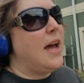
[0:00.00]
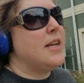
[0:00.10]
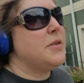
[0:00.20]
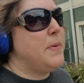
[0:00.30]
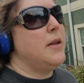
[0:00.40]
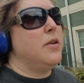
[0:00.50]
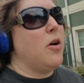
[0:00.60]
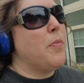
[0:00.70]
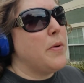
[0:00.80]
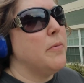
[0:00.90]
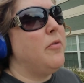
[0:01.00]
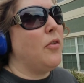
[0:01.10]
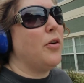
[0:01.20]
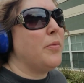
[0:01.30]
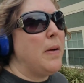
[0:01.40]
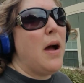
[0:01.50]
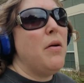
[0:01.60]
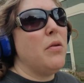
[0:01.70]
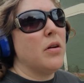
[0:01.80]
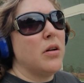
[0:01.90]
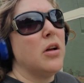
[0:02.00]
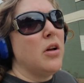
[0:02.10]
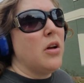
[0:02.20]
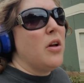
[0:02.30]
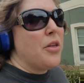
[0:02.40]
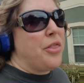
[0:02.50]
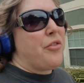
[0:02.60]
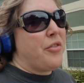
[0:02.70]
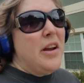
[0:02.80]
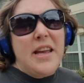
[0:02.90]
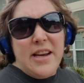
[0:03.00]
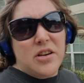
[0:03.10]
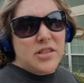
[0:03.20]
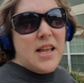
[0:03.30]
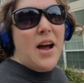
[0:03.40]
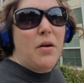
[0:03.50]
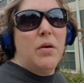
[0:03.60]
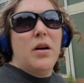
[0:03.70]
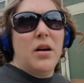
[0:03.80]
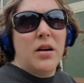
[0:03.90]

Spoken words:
has been open for about 3 years now.